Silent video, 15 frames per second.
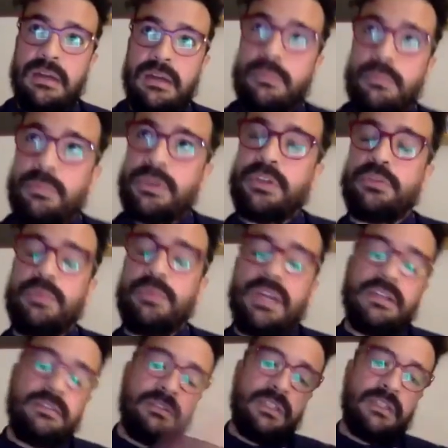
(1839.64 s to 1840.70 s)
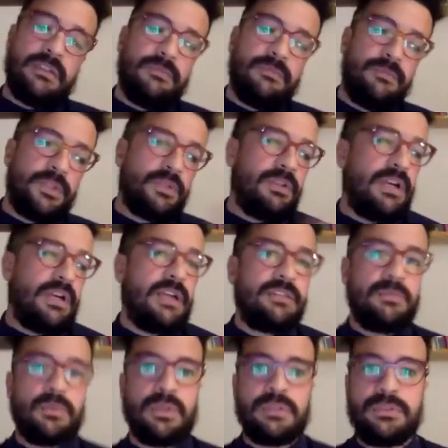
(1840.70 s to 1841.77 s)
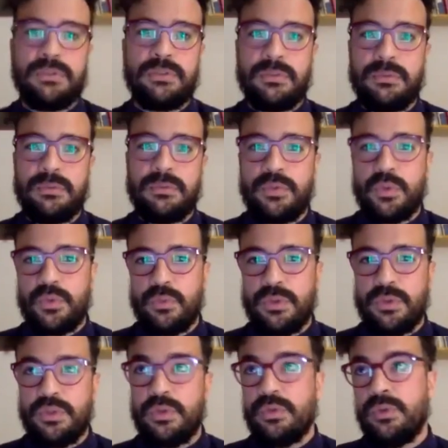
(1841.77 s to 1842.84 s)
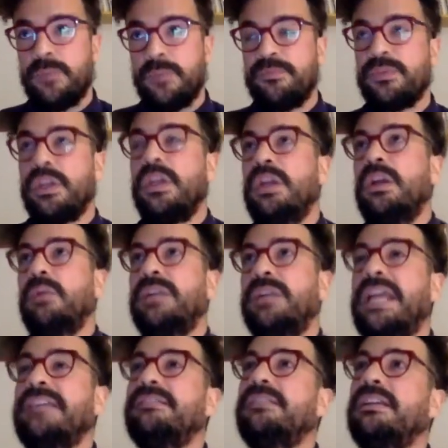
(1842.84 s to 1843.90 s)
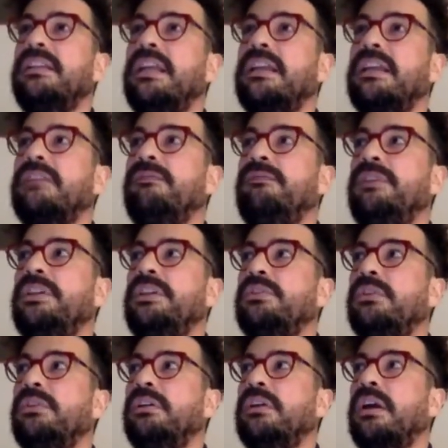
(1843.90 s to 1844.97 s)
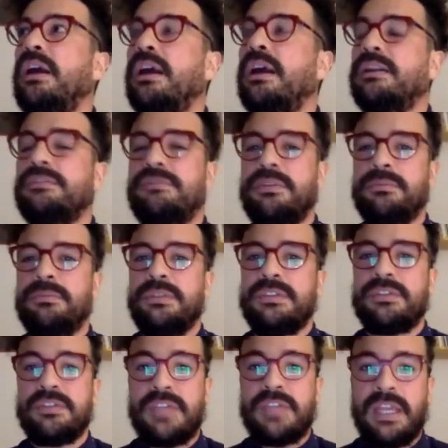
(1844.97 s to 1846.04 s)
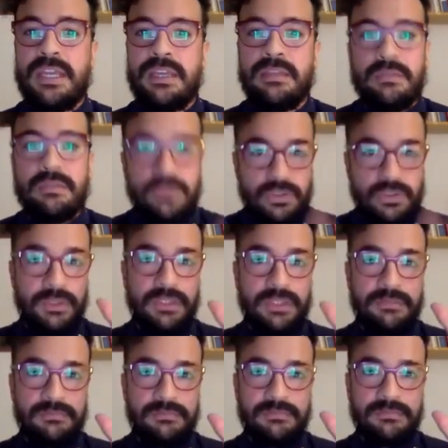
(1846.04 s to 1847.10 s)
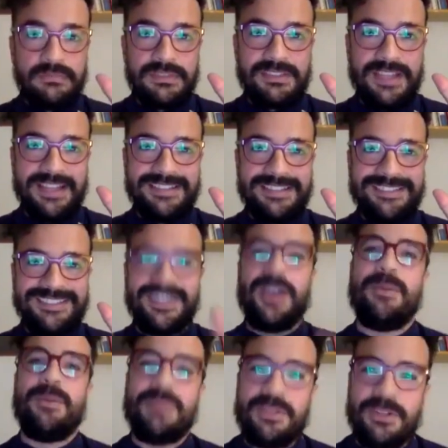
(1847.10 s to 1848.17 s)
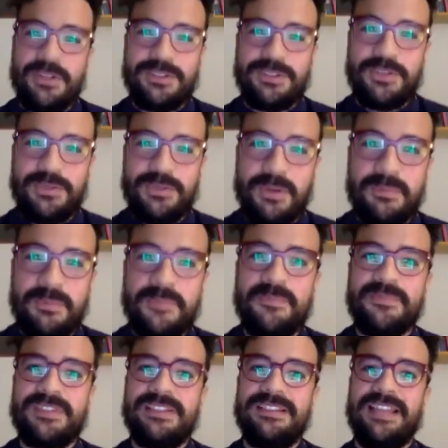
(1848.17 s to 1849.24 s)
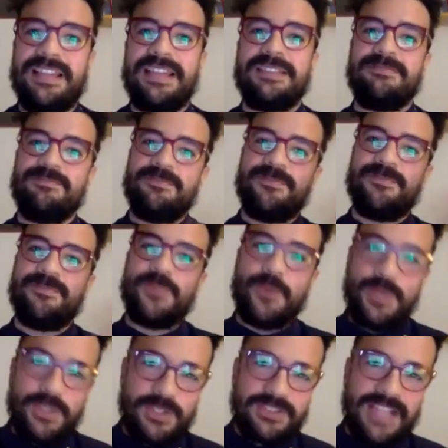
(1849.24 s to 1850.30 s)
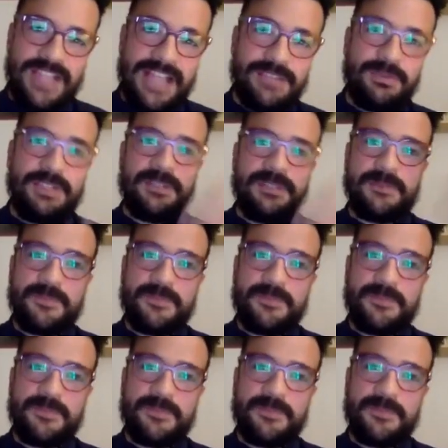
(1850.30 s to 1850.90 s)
because we're in the visual art world too. You, when you when I see like visual art from the state, sorry, states now, but also Europe, like richer countries.